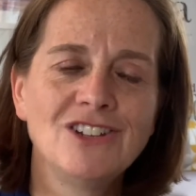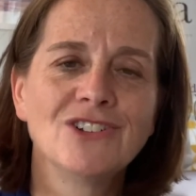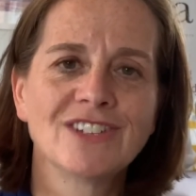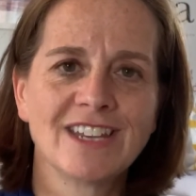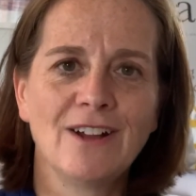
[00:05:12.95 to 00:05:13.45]

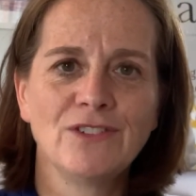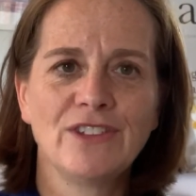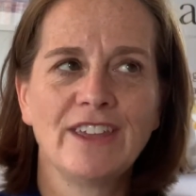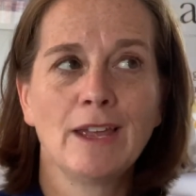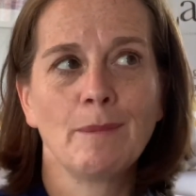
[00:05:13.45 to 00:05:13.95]
yourself to
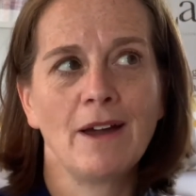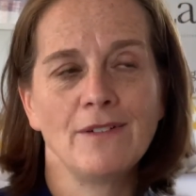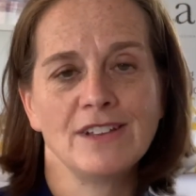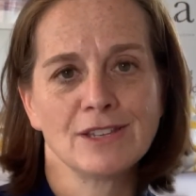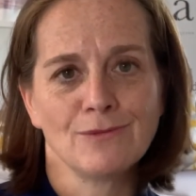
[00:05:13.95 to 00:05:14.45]
think about if
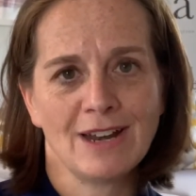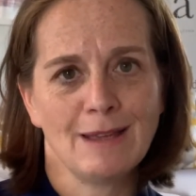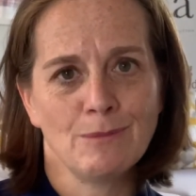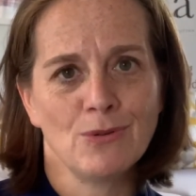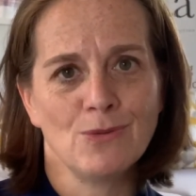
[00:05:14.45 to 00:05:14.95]
it's a really
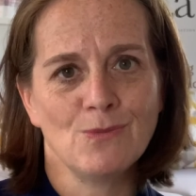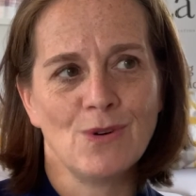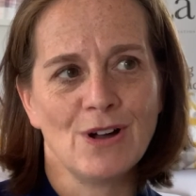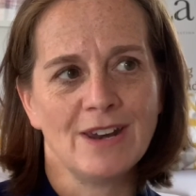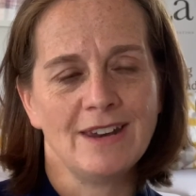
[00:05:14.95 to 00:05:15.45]
important
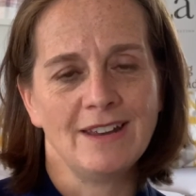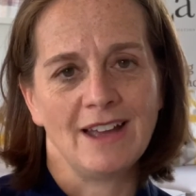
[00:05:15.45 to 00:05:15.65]
one,